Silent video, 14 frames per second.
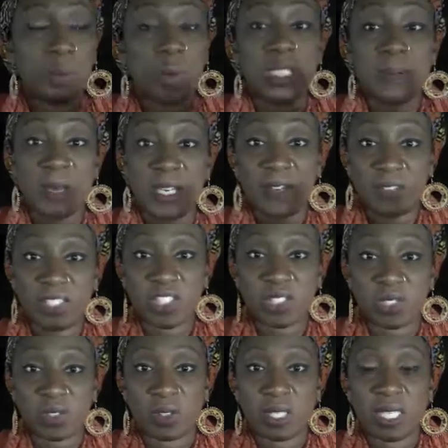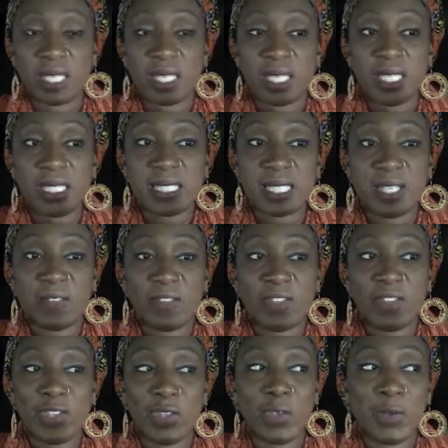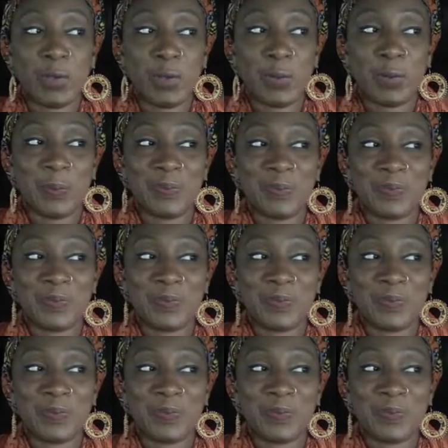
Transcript: what's beneficial is if you,